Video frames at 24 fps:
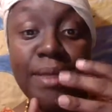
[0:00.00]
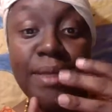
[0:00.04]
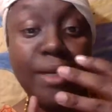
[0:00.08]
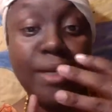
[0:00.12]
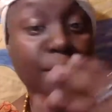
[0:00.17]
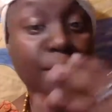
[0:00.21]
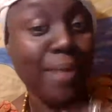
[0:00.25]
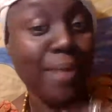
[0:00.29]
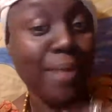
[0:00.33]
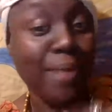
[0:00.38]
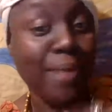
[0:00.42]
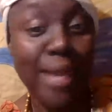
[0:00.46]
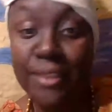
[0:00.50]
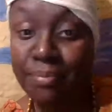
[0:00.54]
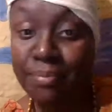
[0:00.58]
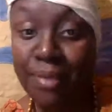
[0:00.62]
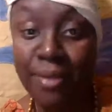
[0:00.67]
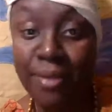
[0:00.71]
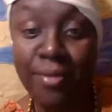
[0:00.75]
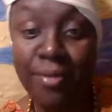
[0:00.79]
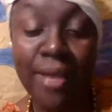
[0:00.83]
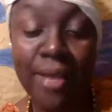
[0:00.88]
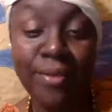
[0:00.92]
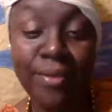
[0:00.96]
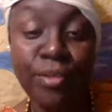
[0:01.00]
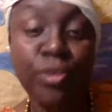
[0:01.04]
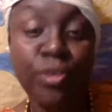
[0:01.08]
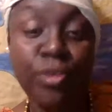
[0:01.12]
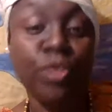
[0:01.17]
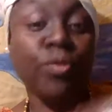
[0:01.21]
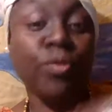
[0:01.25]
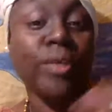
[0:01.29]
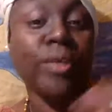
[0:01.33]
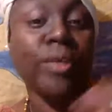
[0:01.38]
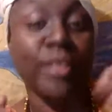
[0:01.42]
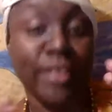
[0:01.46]
plastic bottle either.
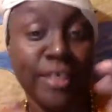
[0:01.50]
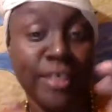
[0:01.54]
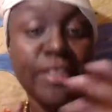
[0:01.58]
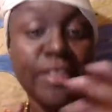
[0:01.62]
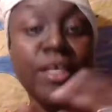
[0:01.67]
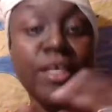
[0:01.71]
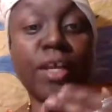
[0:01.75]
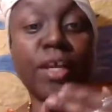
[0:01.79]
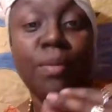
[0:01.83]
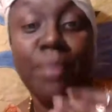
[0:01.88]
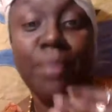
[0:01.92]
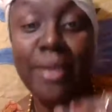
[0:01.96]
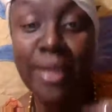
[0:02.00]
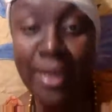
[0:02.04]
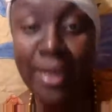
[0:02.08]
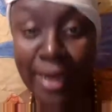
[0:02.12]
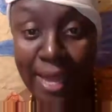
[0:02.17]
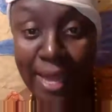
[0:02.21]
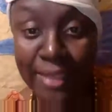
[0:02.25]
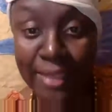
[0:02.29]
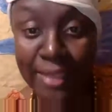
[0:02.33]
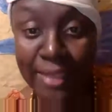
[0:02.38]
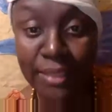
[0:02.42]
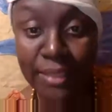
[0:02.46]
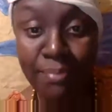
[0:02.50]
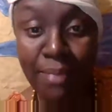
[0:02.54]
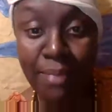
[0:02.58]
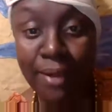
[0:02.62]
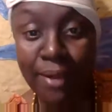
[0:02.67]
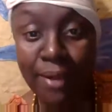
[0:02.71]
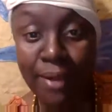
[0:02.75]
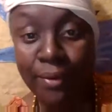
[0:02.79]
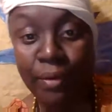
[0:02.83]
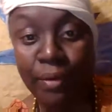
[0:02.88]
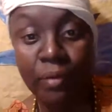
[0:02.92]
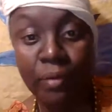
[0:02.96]
So it is going to be a glass
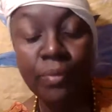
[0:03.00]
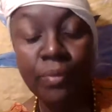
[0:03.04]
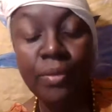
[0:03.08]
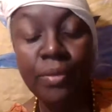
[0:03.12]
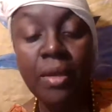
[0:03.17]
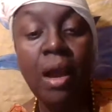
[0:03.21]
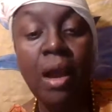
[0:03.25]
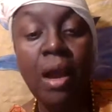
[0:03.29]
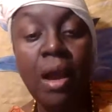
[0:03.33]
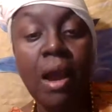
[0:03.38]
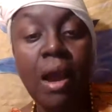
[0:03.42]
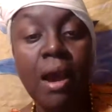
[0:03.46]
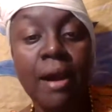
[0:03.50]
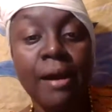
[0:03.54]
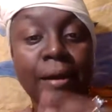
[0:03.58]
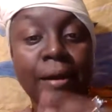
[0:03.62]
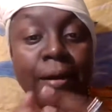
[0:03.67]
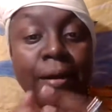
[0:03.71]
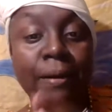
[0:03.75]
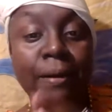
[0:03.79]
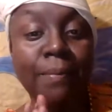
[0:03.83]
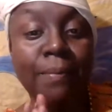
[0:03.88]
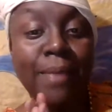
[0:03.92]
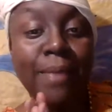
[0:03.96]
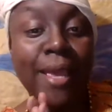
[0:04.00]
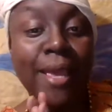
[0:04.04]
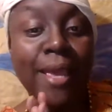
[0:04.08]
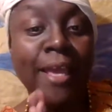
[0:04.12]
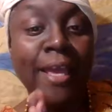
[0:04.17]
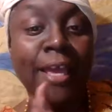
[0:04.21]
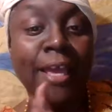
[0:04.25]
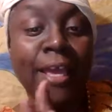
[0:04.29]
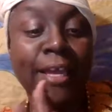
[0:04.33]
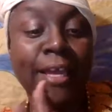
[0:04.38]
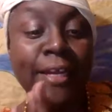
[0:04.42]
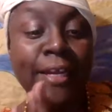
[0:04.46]
bottle. And
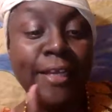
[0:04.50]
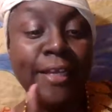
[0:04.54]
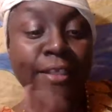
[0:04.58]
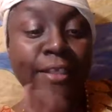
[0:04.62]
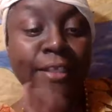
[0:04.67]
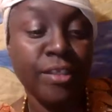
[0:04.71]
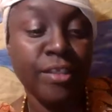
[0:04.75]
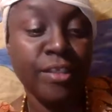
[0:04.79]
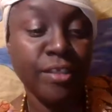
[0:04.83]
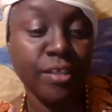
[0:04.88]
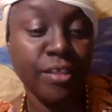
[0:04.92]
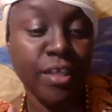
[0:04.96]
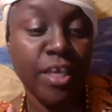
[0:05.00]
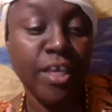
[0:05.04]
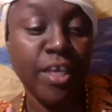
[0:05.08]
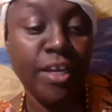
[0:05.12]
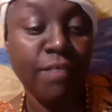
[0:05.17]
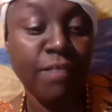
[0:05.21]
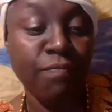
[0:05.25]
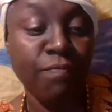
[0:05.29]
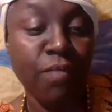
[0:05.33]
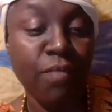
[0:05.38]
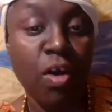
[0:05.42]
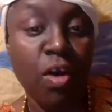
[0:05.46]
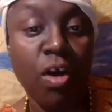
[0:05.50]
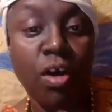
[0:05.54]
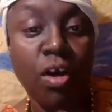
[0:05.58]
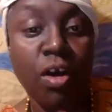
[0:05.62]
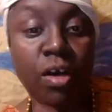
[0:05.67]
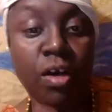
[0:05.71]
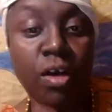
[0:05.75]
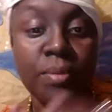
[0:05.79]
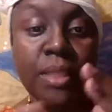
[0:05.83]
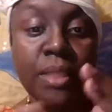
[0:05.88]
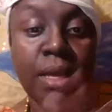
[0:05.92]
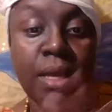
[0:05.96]
it
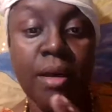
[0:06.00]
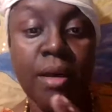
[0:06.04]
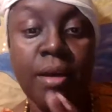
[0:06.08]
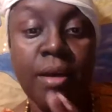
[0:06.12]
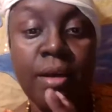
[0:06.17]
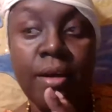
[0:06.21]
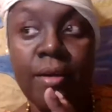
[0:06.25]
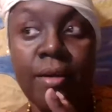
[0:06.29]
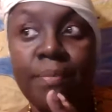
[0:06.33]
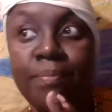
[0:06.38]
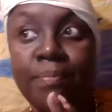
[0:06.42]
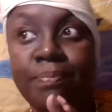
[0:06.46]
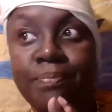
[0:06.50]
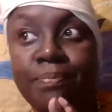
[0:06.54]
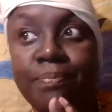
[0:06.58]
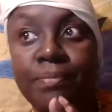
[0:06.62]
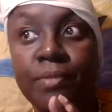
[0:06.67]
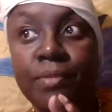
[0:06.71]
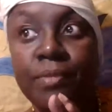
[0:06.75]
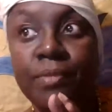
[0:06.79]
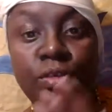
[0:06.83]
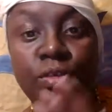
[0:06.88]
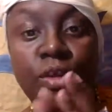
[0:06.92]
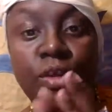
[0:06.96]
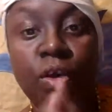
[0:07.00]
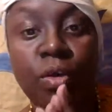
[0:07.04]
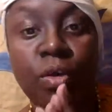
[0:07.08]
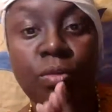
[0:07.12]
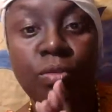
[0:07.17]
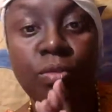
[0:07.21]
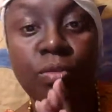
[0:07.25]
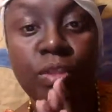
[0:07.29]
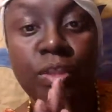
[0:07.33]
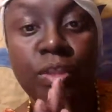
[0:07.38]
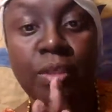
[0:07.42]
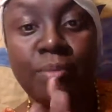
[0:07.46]
involves
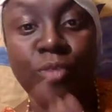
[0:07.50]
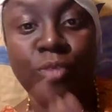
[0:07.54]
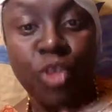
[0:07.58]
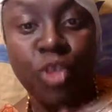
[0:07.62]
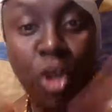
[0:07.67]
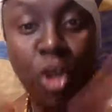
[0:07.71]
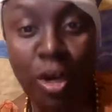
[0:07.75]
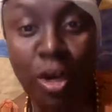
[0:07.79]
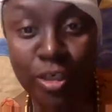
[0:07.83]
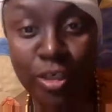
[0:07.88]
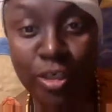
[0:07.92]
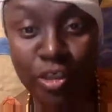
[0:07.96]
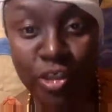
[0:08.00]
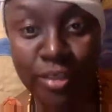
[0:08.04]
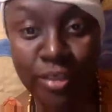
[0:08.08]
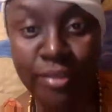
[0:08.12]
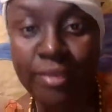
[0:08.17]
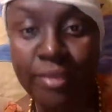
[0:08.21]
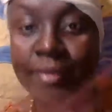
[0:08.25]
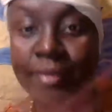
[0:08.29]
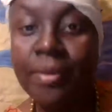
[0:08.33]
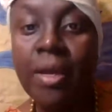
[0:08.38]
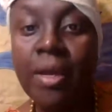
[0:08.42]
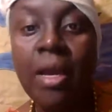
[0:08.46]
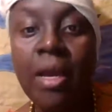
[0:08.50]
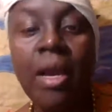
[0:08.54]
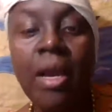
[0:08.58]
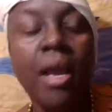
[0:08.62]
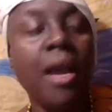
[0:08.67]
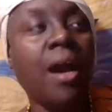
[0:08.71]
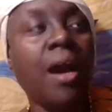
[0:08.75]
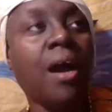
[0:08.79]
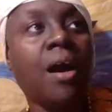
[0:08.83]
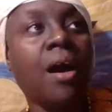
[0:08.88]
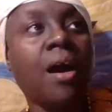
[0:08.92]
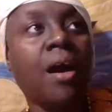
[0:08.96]
some charging
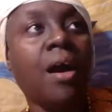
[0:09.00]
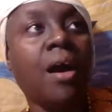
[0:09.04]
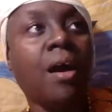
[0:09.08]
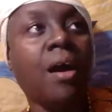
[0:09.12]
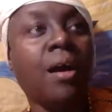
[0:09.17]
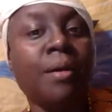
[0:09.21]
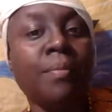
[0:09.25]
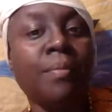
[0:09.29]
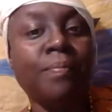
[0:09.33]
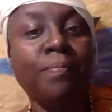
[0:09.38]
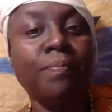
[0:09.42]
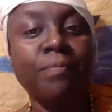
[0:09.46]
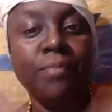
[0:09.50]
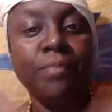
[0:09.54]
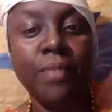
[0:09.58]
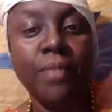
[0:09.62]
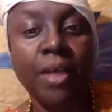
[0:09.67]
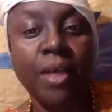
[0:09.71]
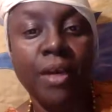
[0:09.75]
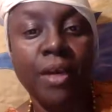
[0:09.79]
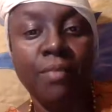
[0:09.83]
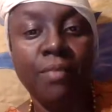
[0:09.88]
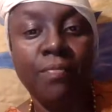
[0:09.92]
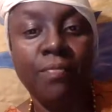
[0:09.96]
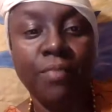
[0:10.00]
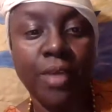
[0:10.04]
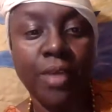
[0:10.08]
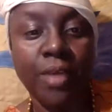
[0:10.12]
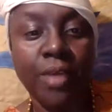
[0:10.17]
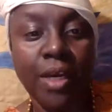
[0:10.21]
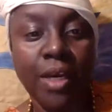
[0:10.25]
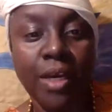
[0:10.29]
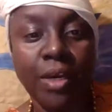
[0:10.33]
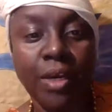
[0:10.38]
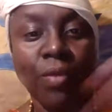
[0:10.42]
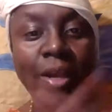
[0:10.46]
of
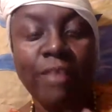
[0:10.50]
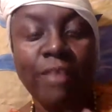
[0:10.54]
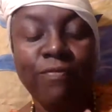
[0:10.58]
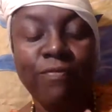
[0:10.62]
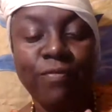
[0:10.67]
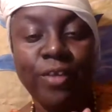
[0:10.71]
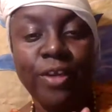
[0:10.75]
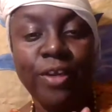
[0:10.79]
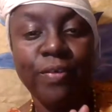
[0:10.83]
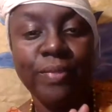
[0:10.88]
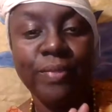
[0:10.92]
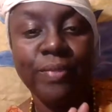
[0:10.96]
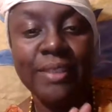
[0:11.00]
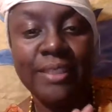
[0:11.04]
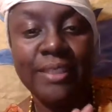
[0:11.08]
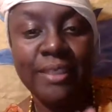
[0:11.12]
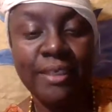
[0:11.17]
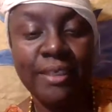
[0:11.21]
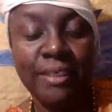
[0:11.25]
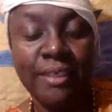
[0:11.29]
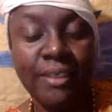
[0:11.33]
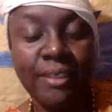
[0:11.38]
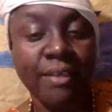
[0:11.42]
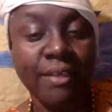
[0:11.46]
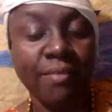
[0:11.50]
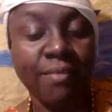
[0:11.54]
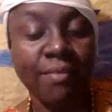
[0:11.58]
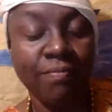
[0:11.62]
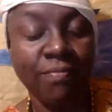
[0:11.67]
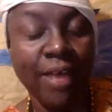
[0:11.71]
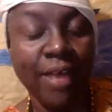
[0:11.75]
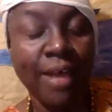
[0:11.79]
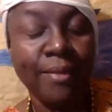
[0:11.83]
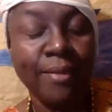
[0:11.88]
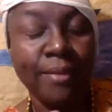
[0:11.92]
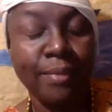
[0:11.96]
great frequency
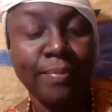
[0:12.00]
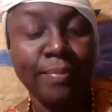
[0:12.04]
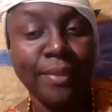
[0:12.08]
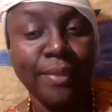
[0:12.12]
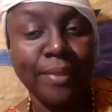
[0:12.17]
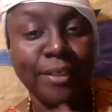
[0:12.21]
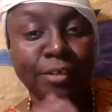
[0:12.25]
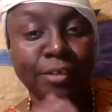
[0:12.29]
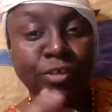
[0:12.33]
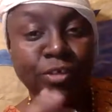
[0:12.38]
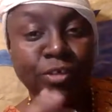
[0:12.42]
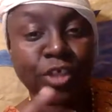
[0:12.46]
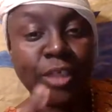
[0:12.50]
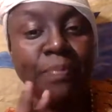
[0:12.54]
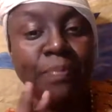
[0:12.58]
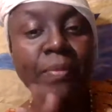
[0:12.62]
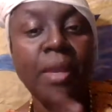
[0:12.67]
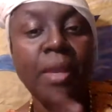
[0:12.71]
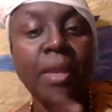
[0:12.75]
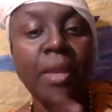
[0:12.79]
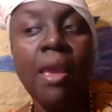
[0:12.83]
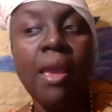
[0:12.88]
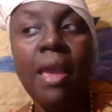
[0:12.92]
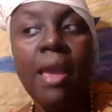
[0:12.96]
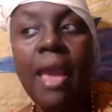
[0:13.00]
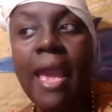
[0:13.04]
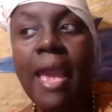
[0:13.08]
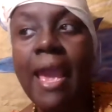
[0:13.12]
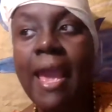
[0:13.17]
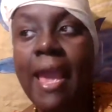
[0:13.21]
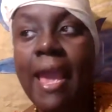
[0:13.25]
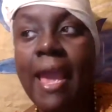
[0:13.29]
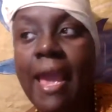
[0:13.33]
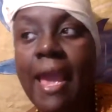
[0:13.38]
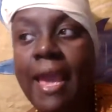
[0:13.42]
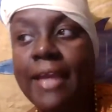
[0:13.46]
vied up energy,
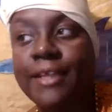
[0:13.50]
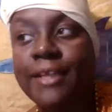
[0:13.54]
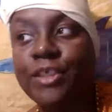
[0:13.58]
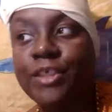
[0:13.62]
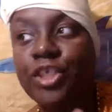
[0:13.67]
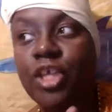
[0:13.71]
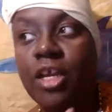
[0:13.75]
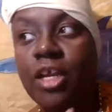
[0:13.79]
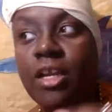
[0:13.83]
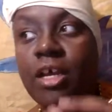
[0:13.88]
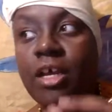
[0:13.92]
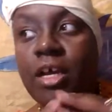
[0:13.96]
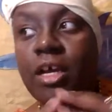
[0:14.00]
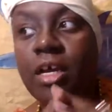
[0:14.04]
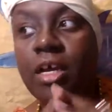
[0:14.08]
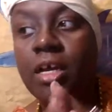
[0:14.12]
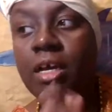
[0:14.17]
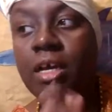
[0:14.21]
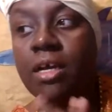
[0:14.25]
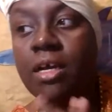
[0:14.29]
and it's gonna